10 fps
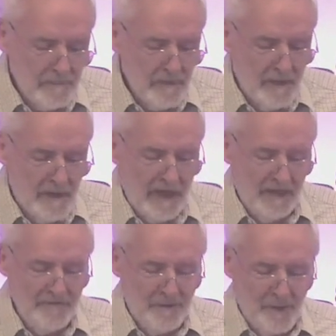I love the
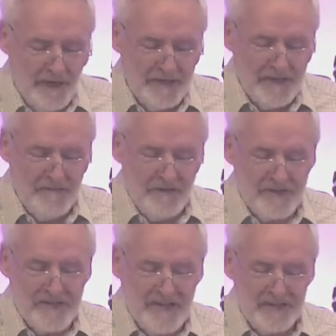way David
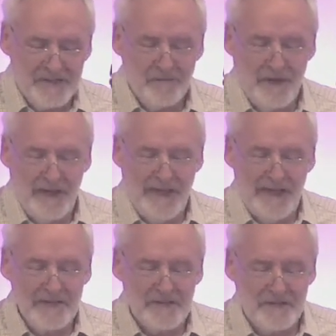says when he gets
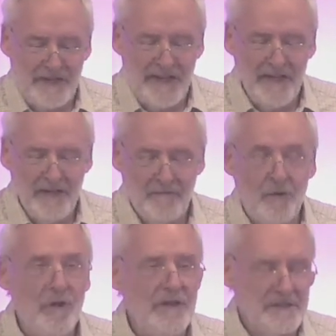to the end of all
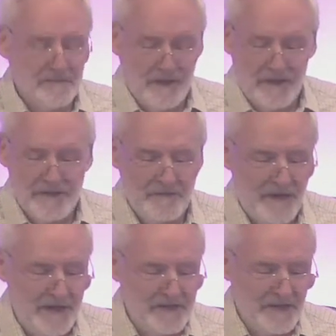his
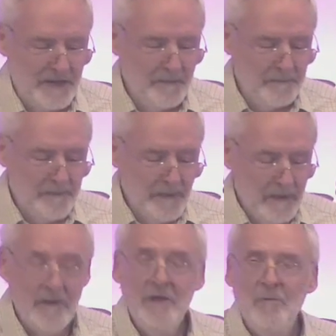philosophizing,
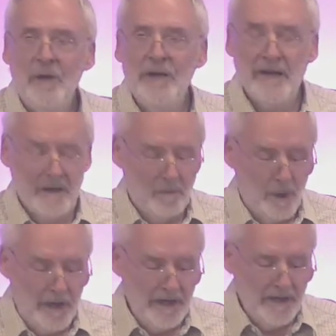when I
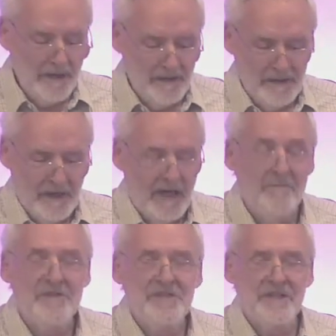awake, I'm
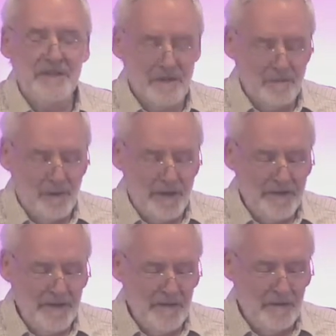still with
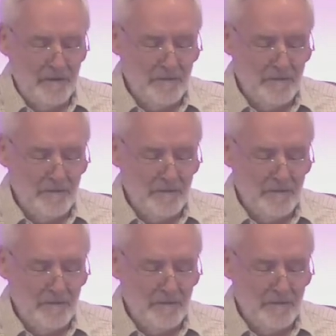you.